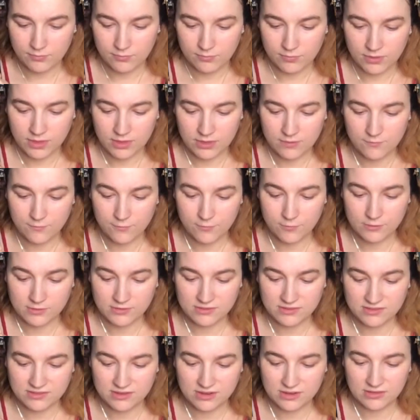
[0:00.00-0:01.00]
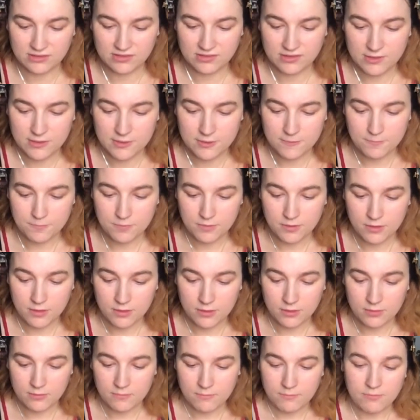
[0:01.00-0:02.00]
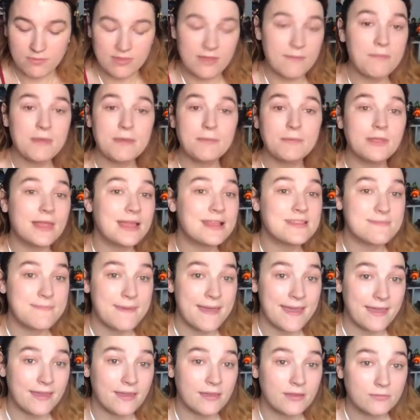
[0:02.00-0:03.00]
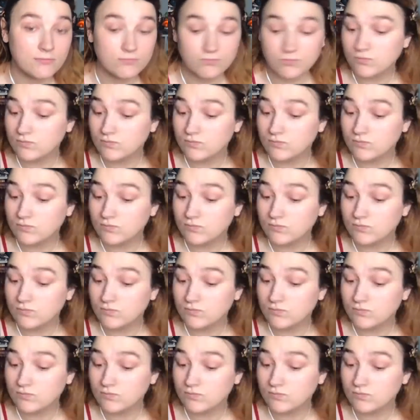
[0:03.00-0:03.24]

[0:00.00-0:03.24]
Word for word: Like, for instance, some people like to bake.